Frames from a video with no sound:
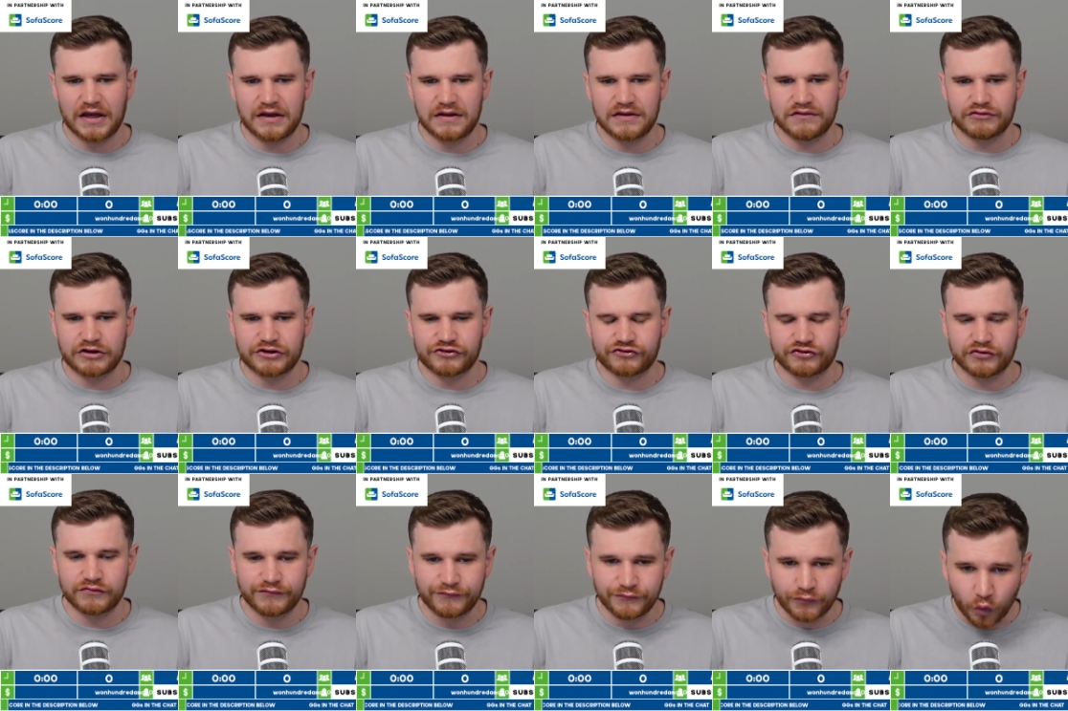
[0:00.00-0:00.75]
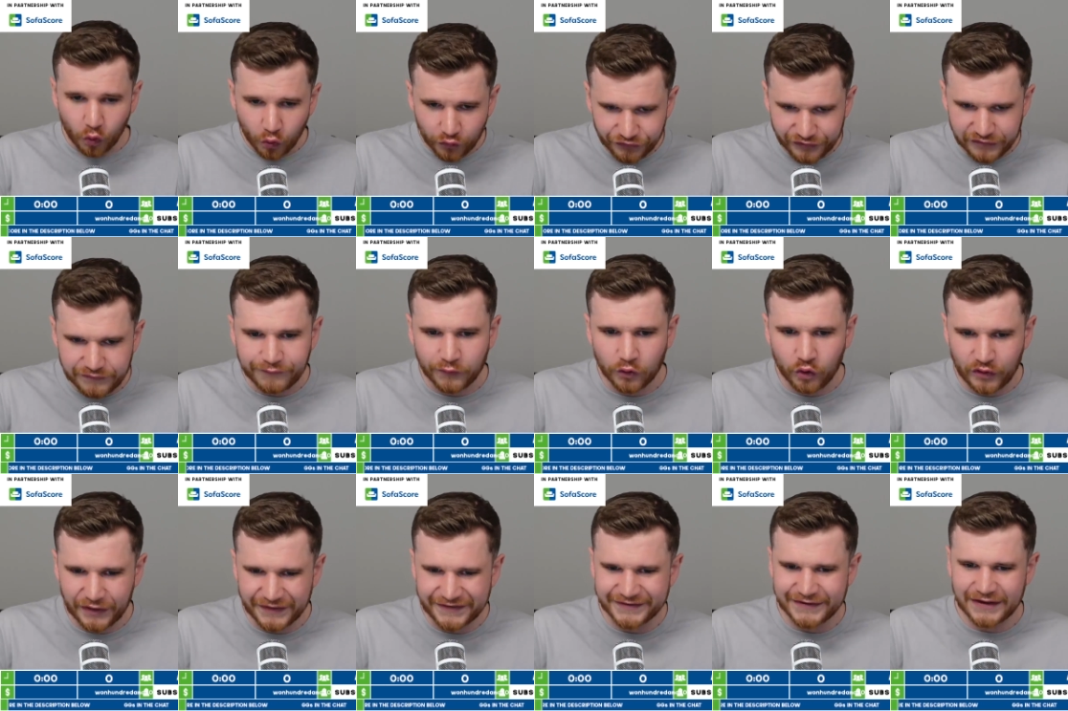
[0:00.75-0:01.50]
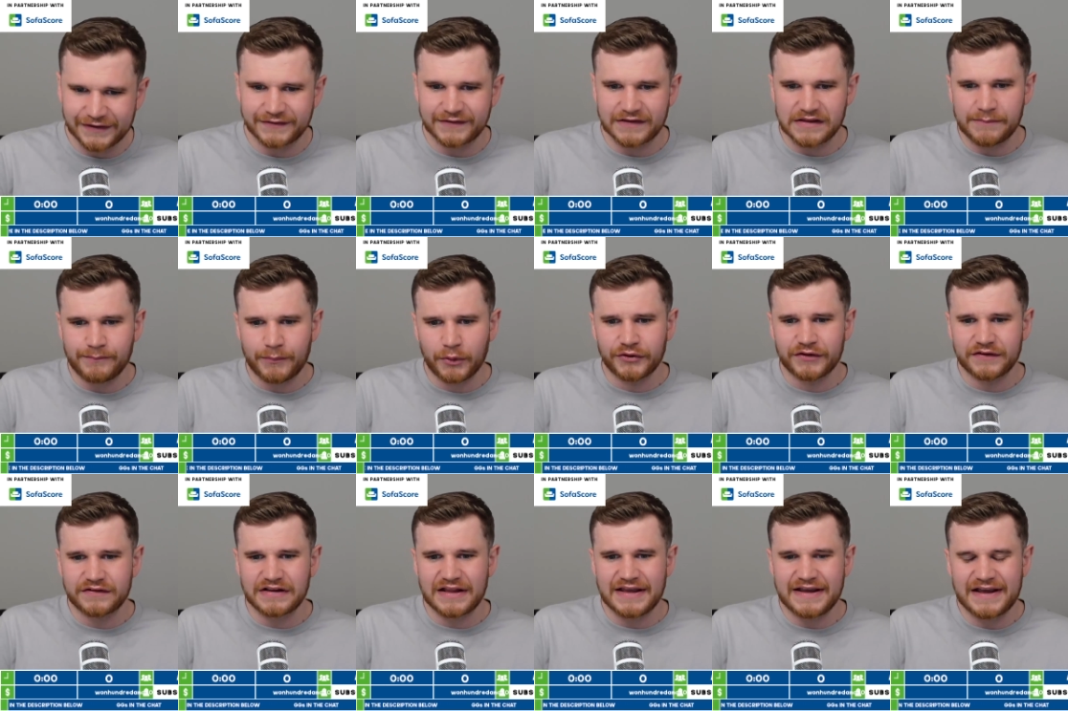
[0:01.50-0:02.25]
he's registered 44 assists in the
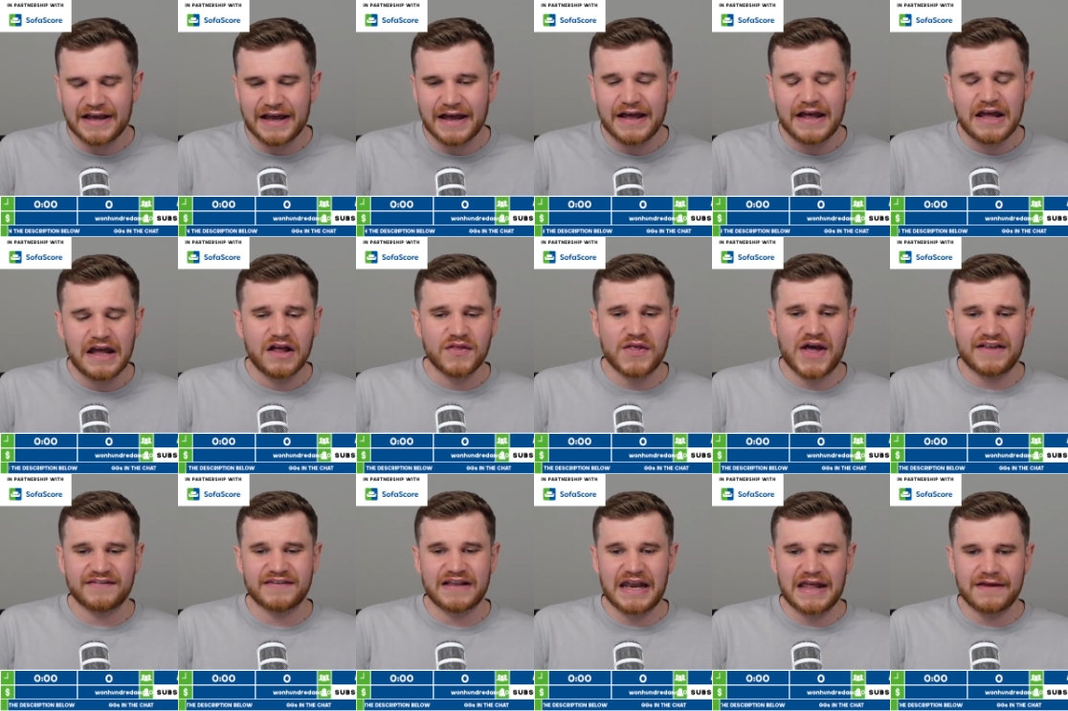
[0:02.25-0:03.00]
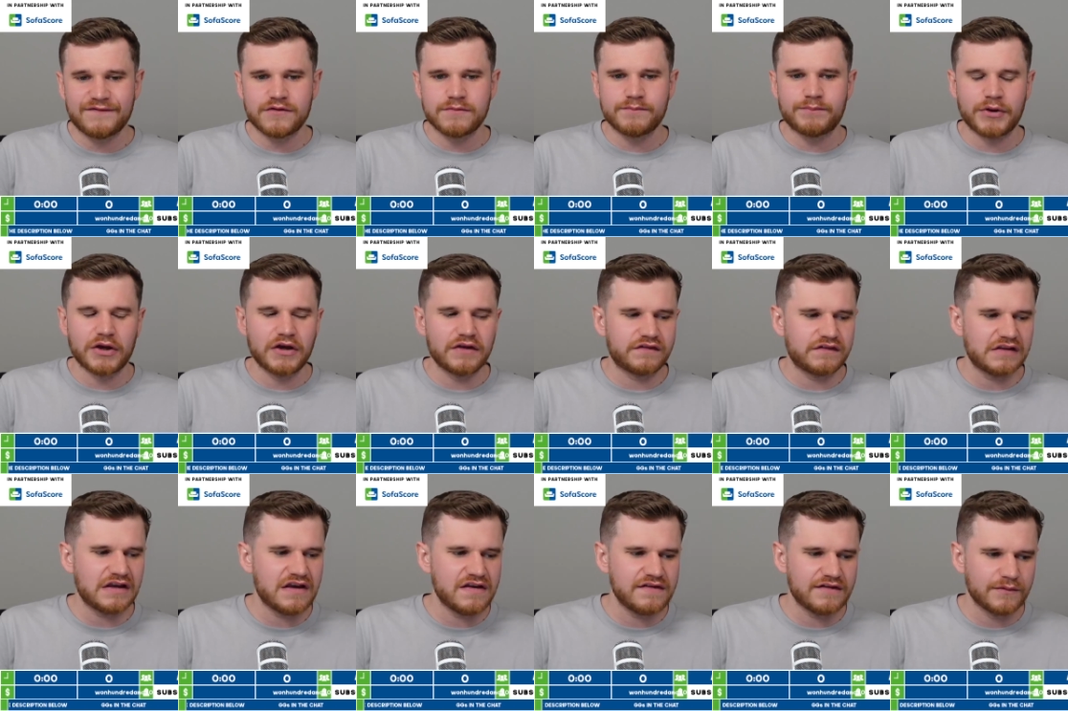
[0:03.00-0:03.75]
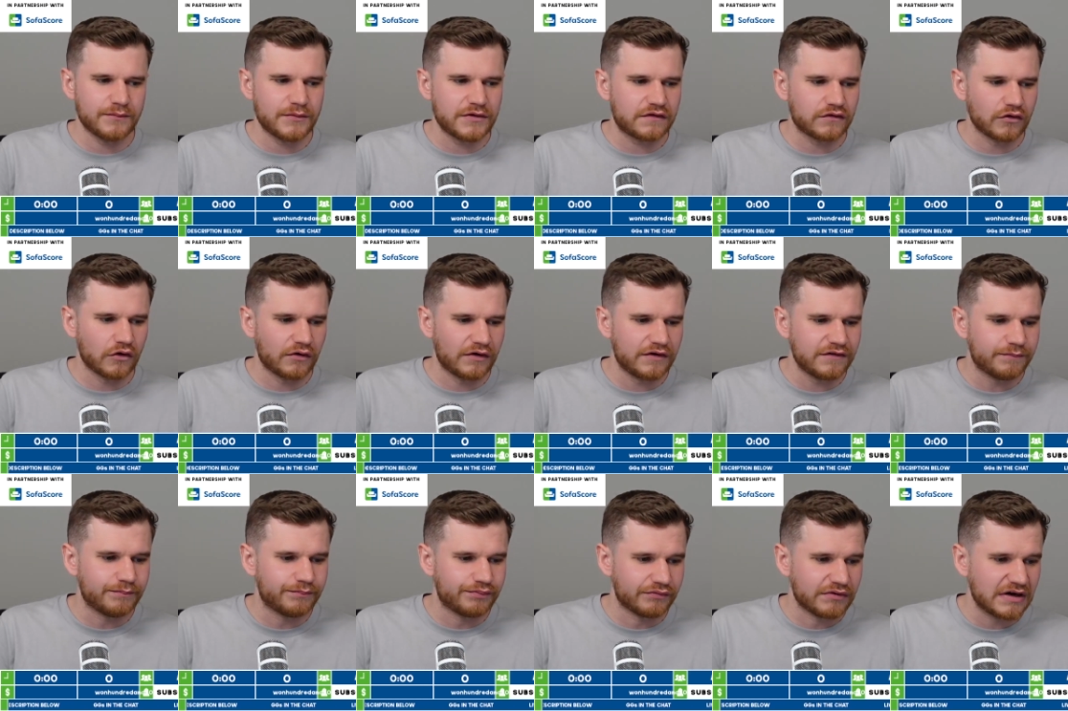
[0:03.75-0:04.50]
Bundesliga. That's 11 per season. We saw
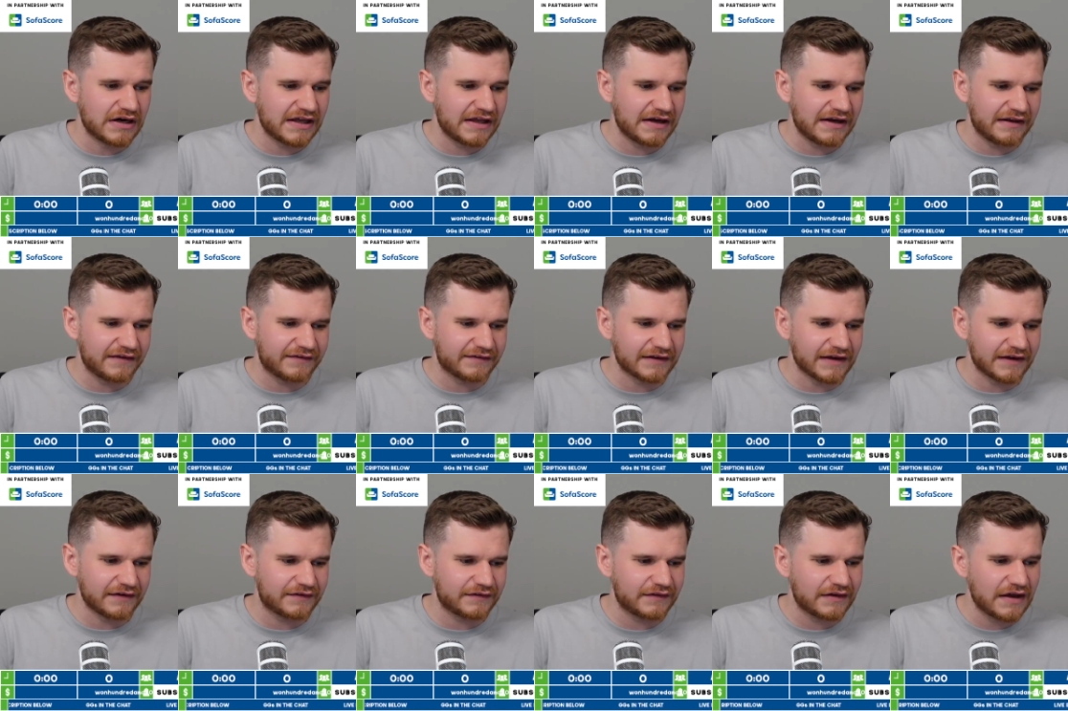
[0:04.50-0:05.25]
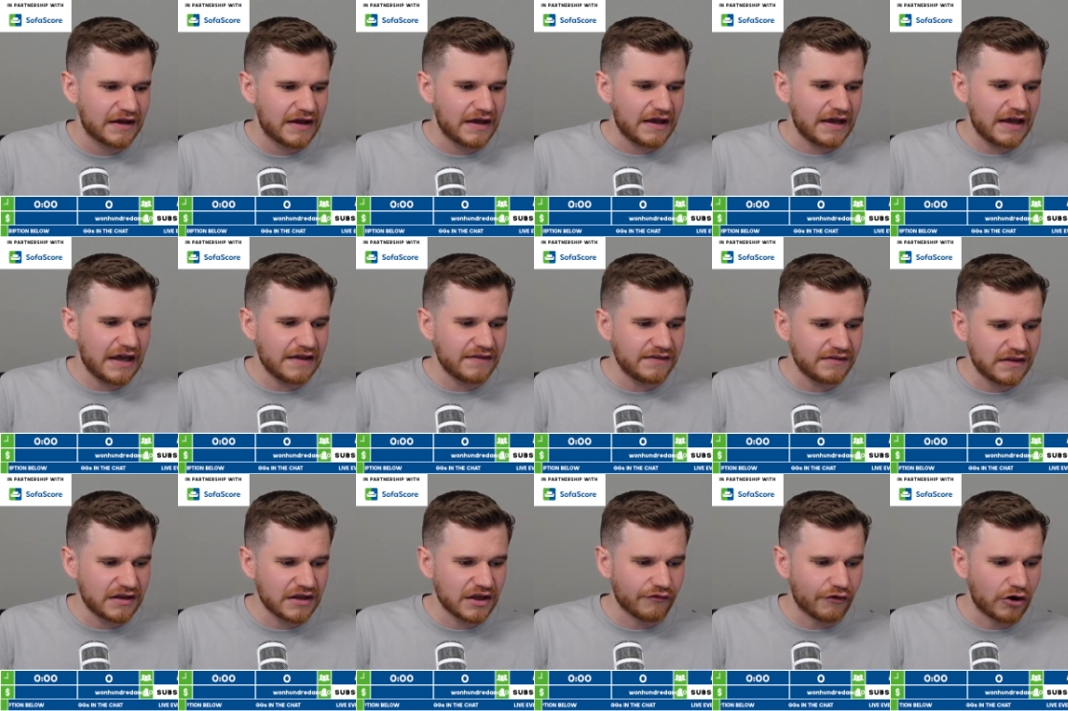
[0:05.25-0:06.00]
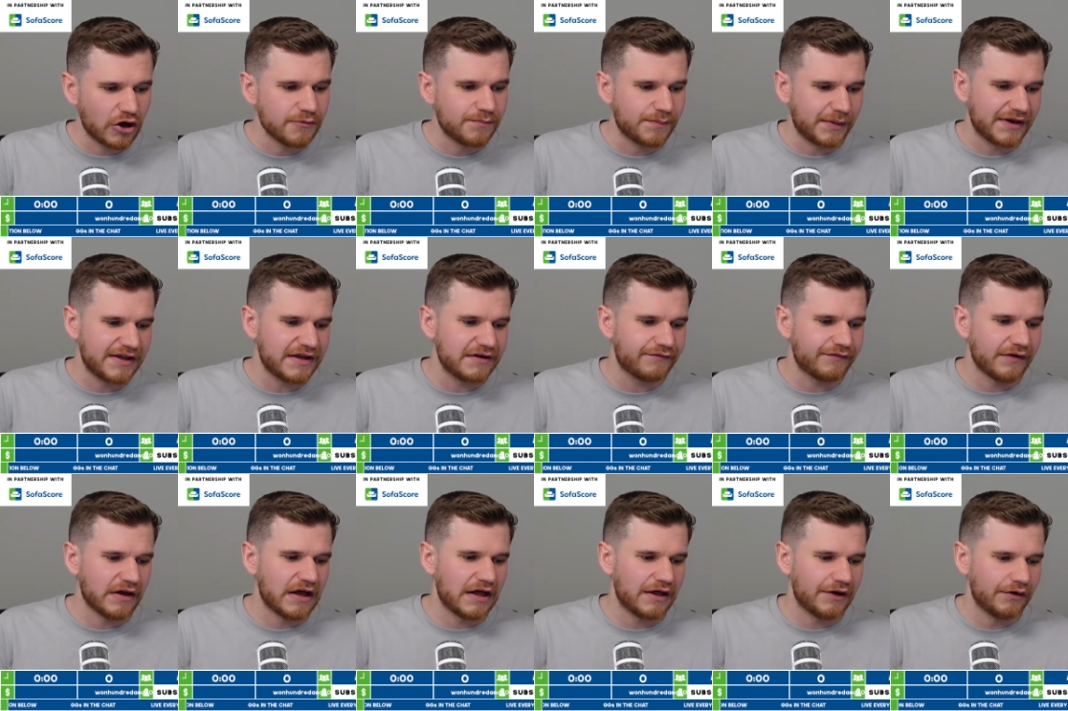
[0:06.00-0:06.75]
his brilliant assist in the Europa League
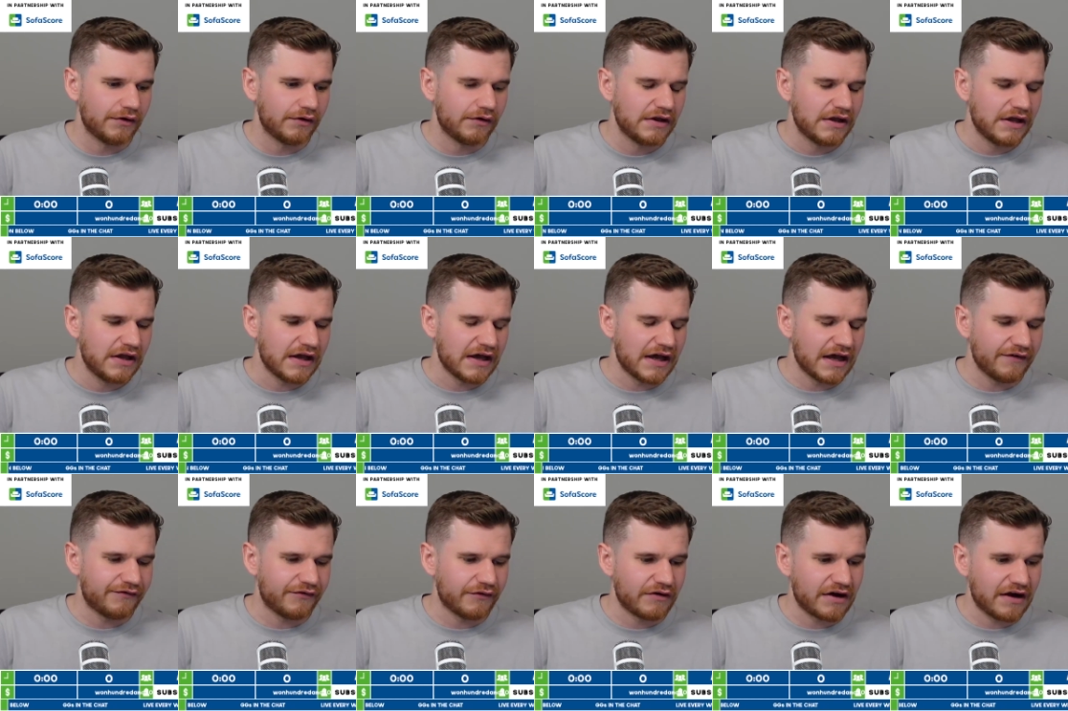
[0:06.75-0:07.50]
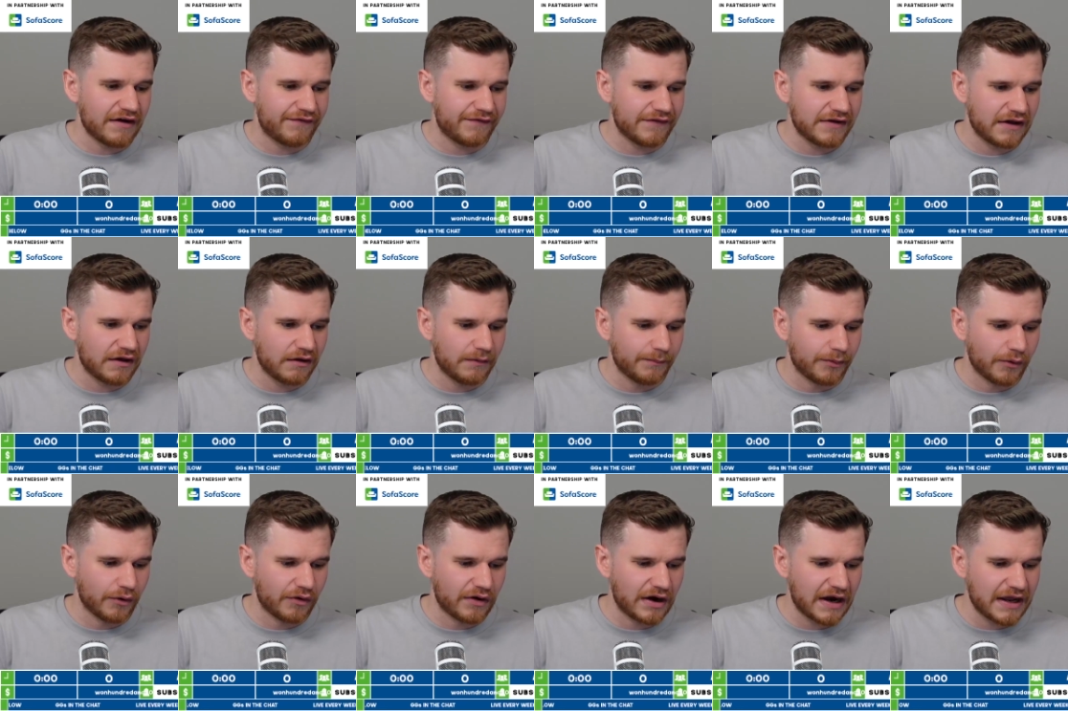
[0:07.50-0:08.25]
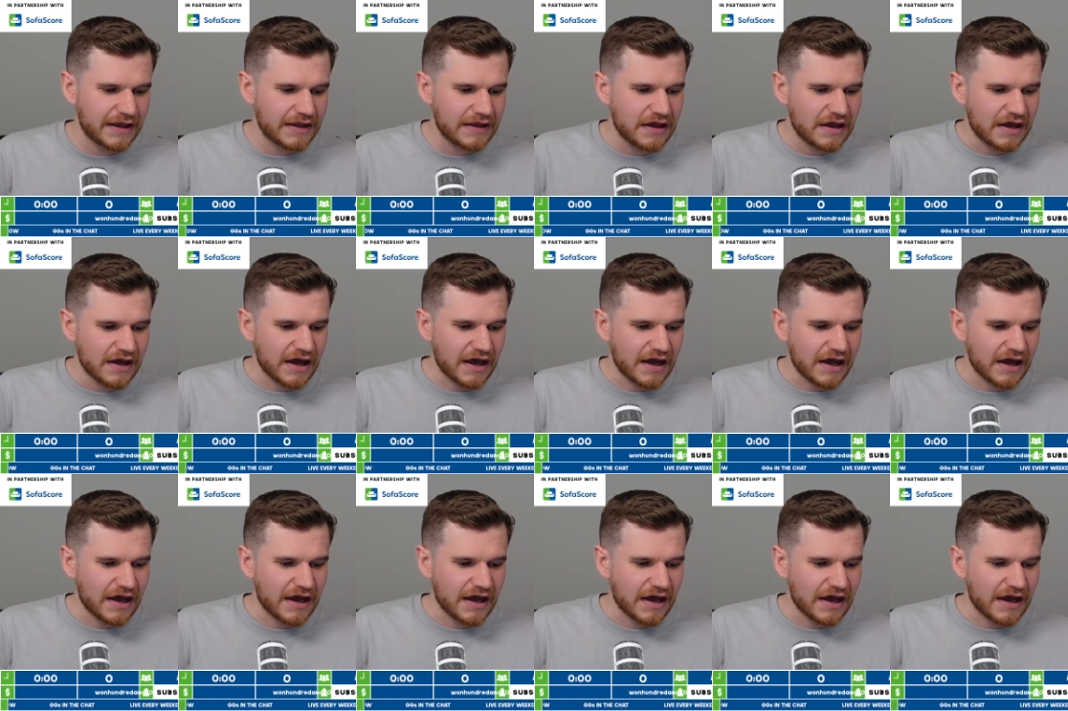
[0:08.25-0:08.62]
final for Rafael Boré.